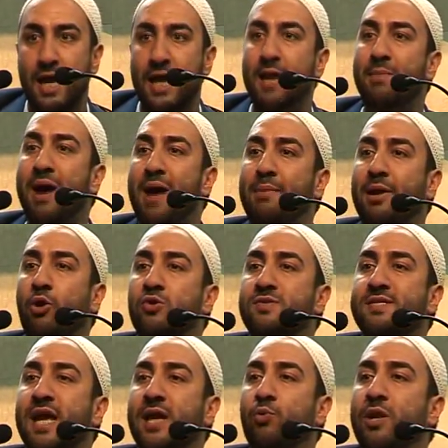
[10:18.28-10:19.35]
Imam
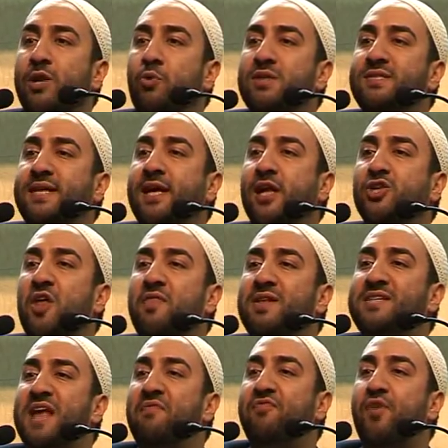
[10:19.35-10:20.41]
al-Hussein, when he was killed on the
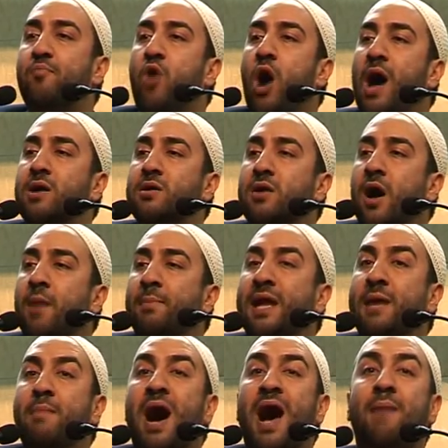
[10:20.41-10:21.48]
10th of Muharram,
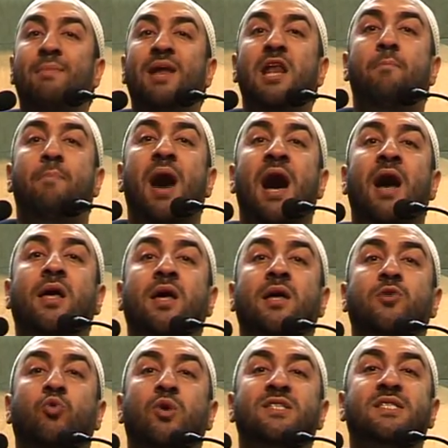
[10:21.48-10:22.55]
Imam
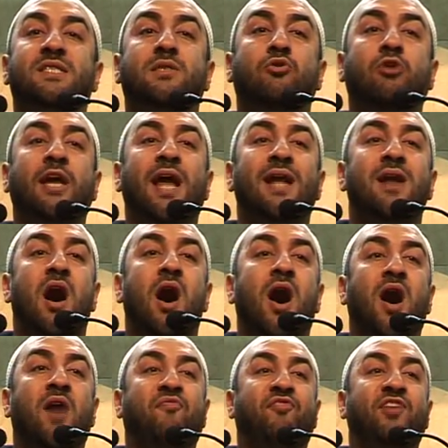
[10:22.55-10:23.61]
al-Baqir was
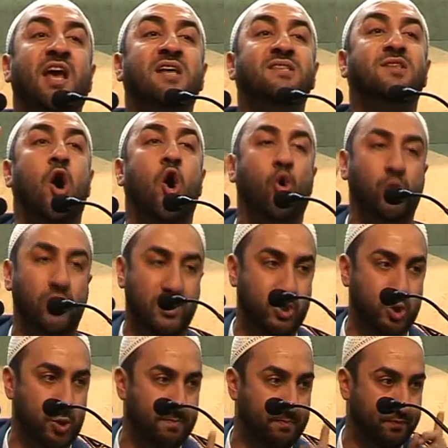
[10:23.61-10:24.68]
3.5 years old.